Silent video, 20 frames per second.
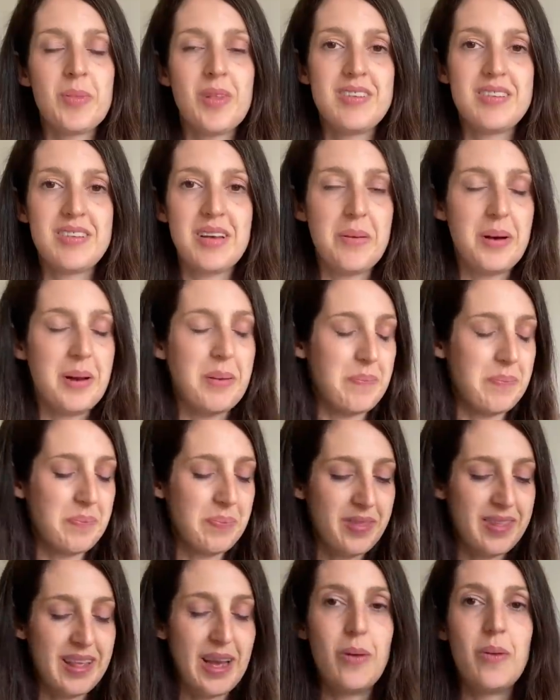So
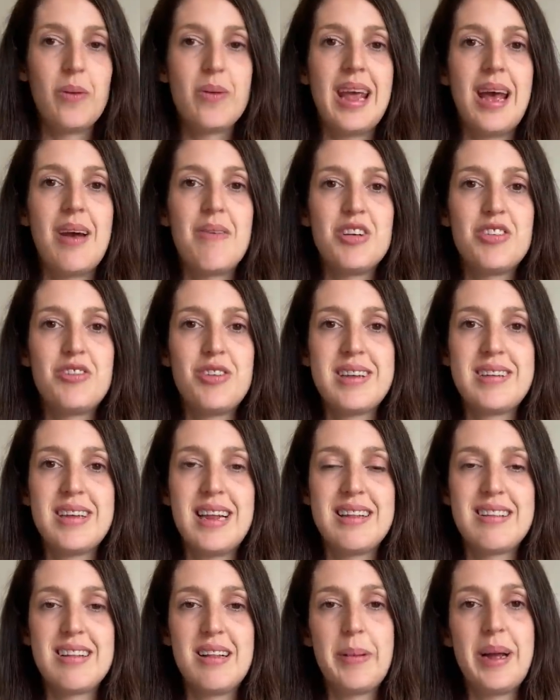um, will yeah, restrict it a
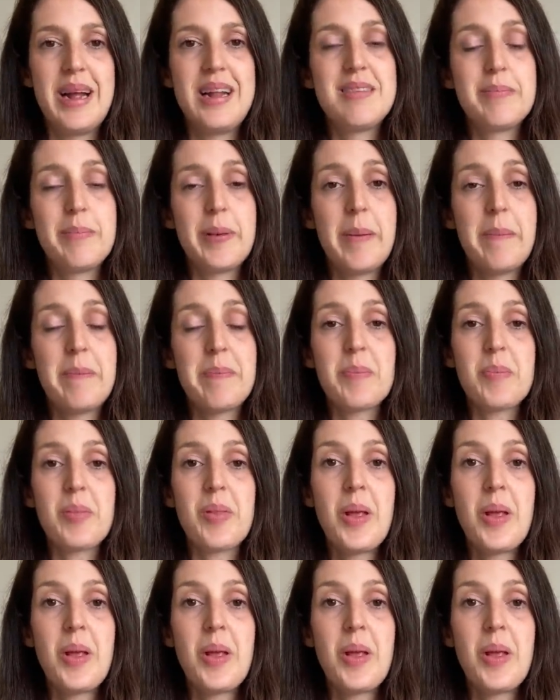little bit, but